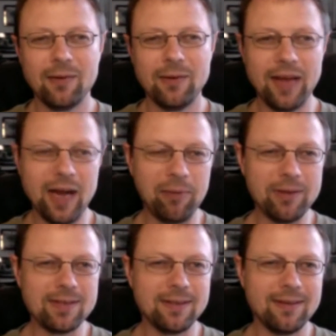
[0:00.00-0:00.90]
What
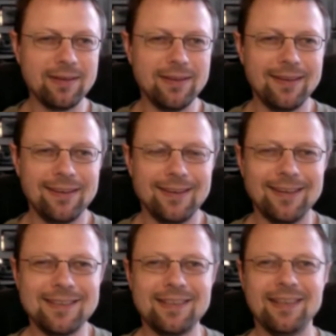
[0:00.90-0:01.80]
happens
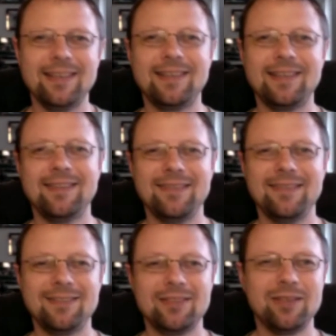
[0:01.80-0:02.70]
is that
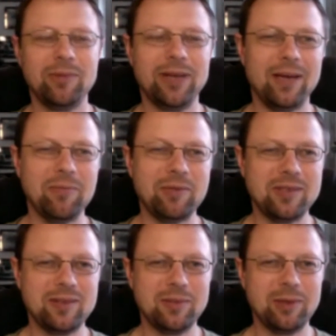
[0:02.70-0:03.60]

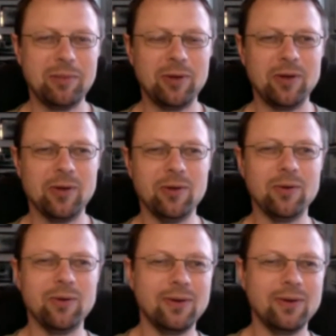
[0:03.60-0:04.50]
sometimes people
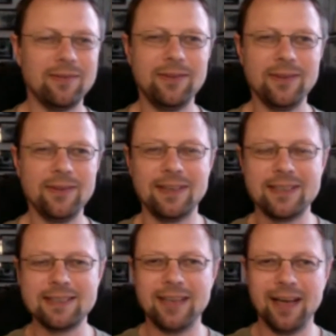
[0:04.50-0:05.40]
who feel
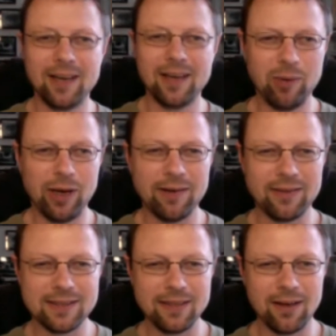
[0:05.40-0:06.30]
excited about
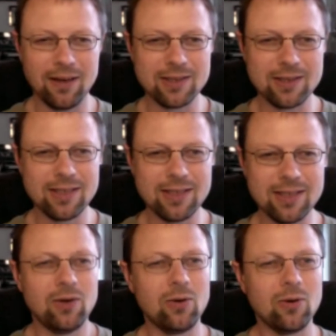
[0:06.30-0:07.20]
these arts
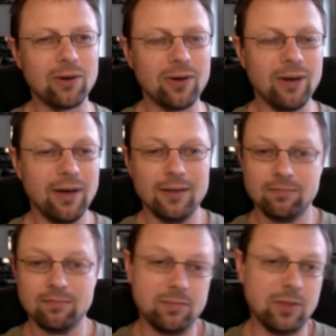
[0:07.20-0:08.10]
or
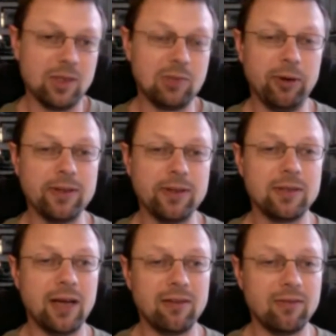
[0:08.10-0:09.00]

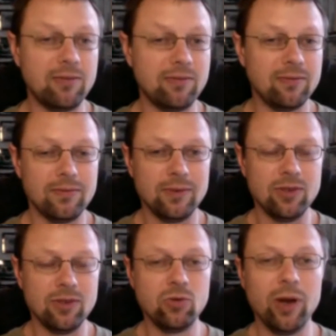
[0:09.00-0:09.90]
experience a lot of
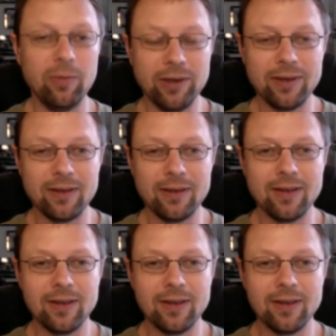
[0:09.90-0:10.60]
enjoyment,